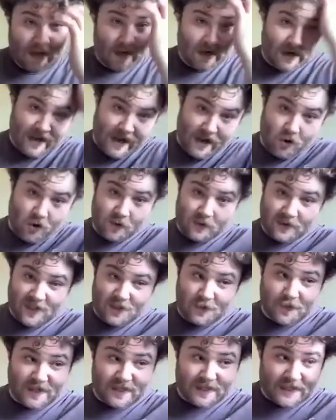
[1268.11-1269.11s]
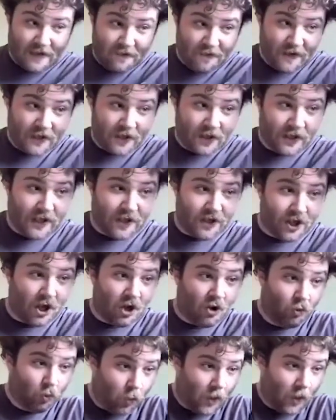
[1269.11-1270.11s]
Now, specifically
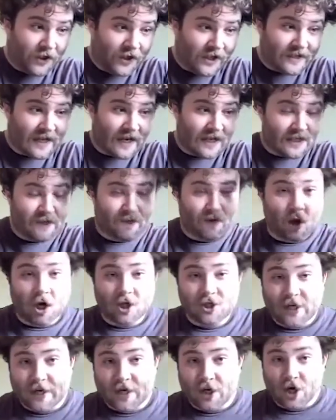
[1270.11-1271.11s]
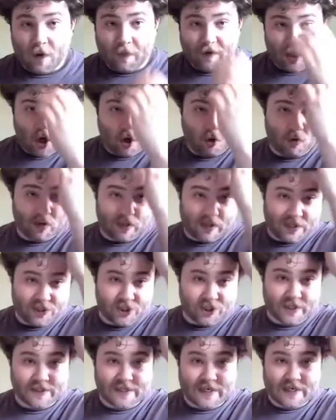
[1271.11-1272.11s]
though, with these kinds of large economic
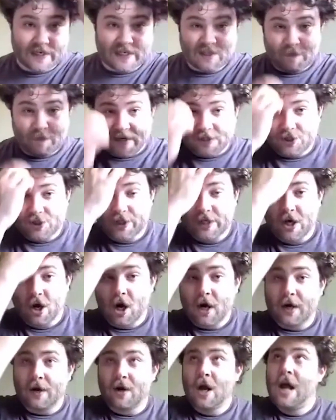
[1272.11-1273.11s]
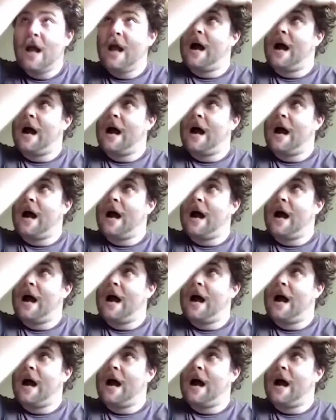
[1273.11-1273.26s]
coalitions, and especially on